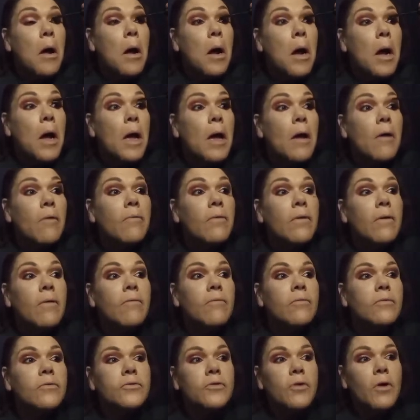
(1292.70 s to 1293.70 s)
I have
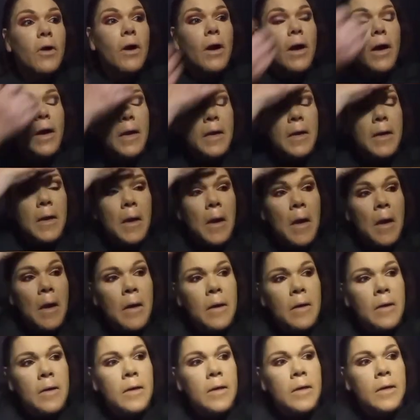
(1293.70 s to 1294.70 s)
never tried.
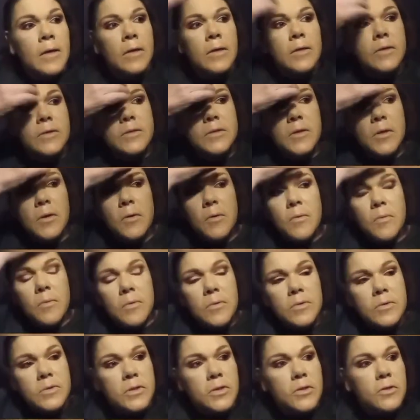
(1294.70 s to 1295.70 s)
So,
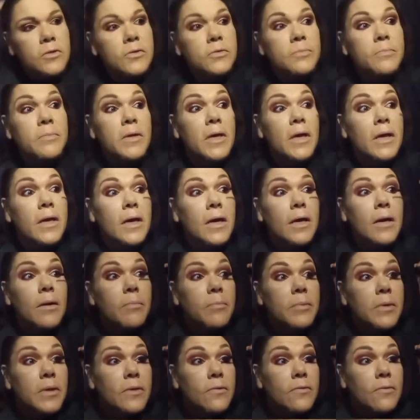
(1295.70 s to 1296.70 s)
excuse me, I got a
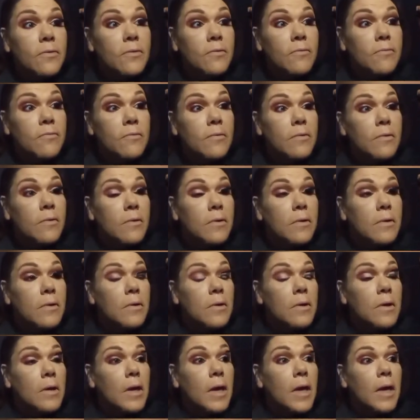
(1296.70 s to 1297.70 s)
piece of
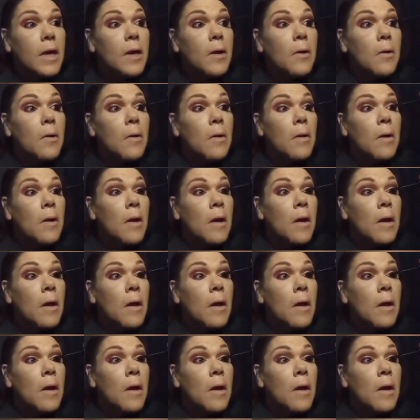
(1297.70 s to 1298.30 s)
hair